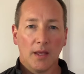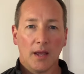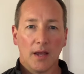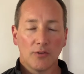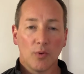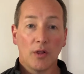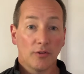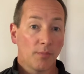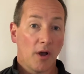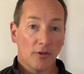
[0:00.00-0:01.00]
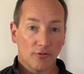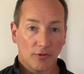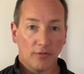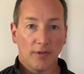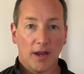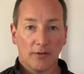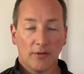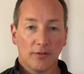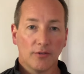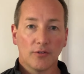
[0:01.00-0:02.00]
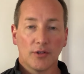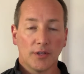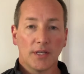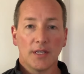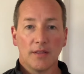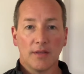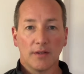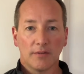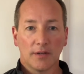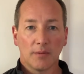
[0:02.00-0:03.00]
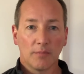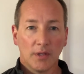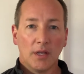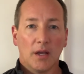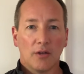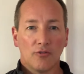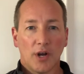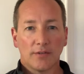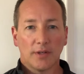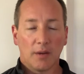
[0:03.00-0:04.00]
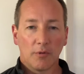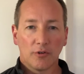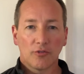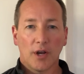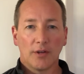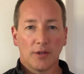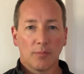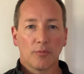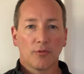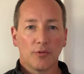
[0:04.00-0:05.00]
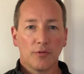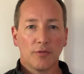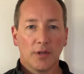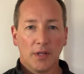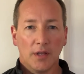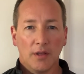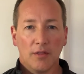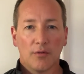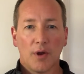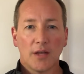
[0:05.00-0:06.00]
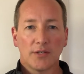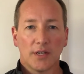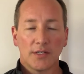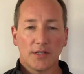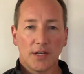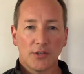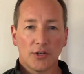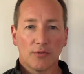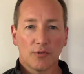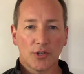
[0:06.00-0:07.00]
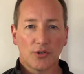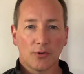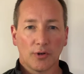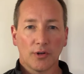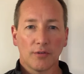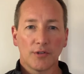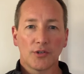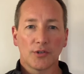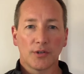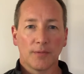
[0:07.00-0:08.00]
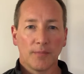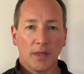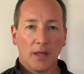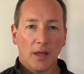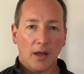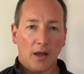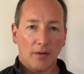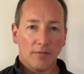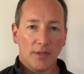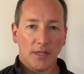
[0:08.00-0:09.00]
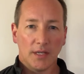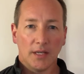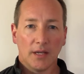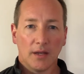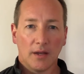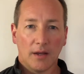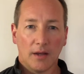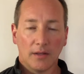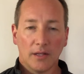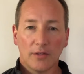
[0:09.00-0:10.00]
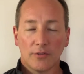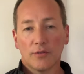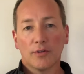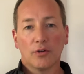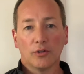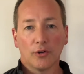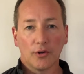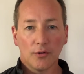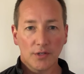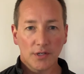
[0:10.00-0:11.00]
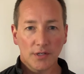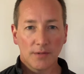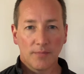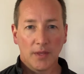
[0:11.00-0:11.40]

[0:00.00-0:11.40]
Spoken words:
as well as postural factors. Those are the key things that I'm addressing. I'm going to try to improve thoracic extension, restore curvature of the cervical lordosis,